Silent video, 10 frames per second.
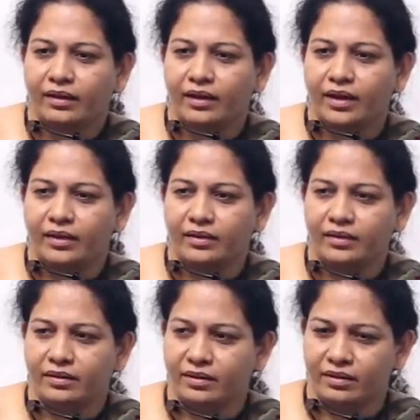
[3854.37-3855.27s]

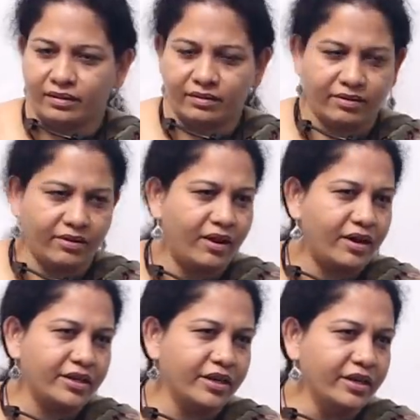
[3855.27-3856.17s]
And uh,
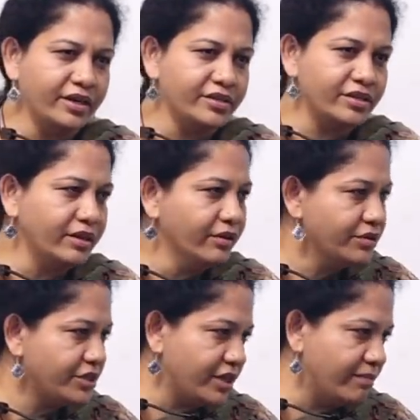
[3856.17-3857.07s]
caught in
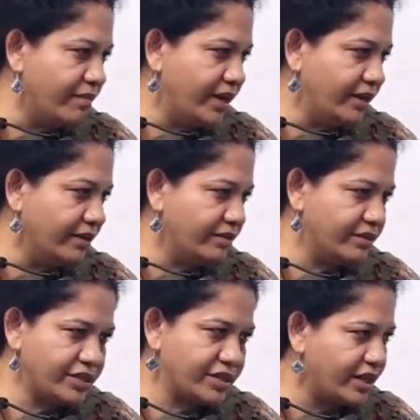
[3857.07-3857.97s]
disillusionment,
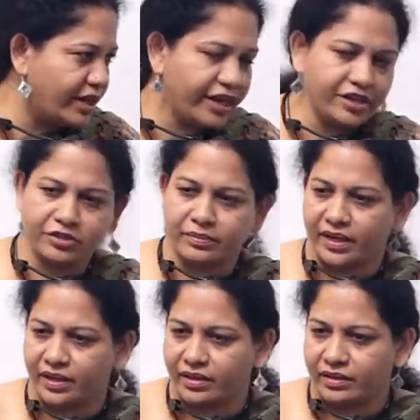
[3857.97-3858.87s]

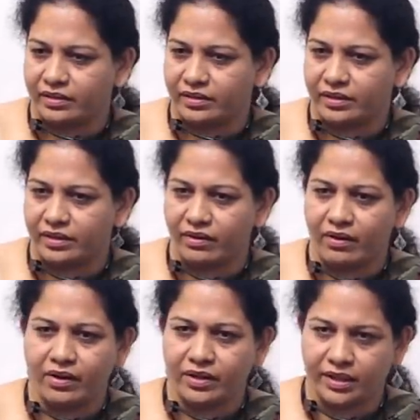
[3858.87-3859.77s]
discouragement, and
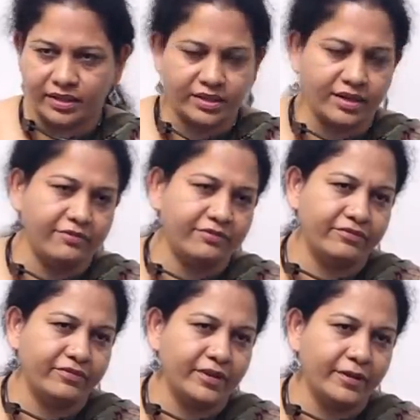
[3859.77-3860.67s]
all that stuff.
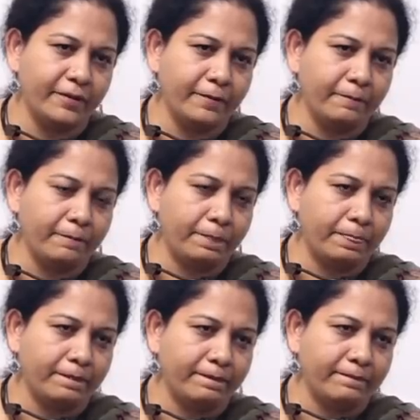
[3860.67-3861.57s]

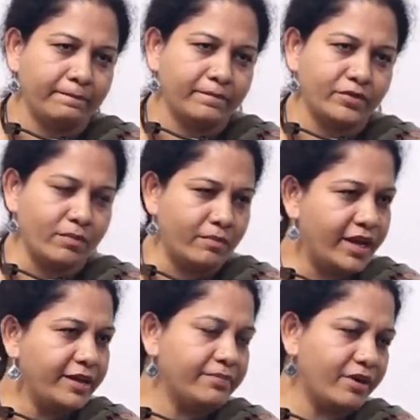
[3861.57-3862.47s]
So
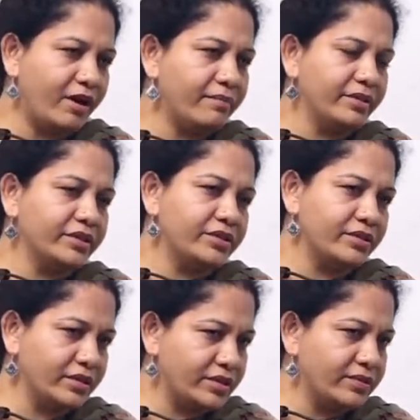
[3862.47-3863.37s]
my promise to
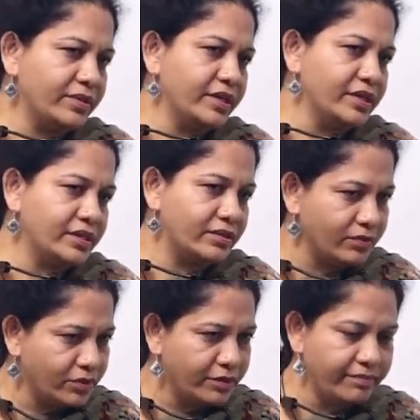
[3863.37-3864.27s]
the students
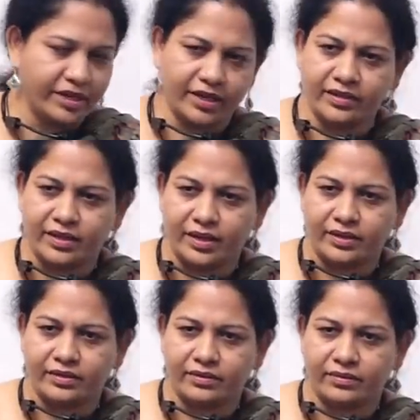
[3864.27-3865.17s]
would be
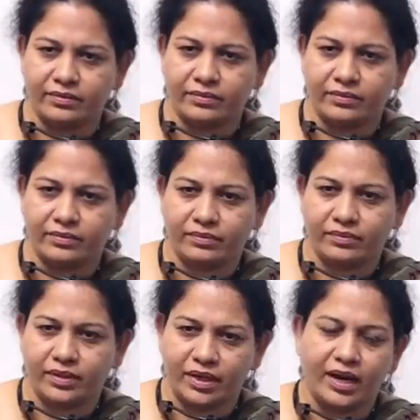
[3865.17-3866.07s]
that you know,
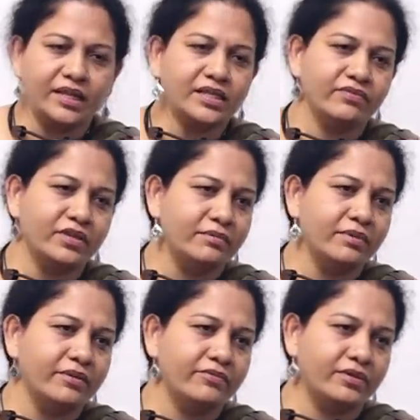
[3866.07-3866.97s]
the class will
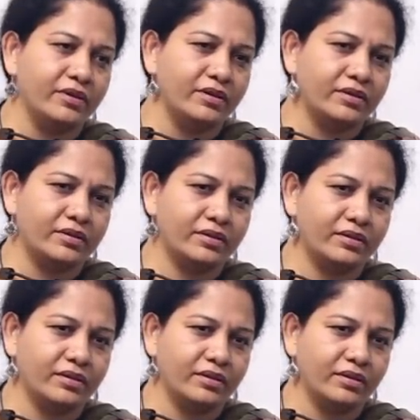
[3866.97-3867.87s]
be for
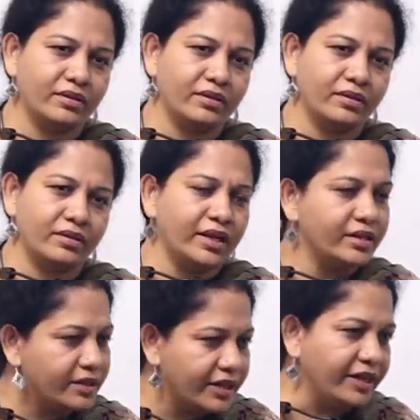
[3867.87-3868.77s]

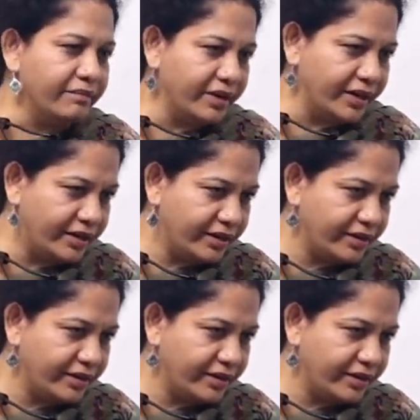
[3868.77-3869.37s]
entertainment.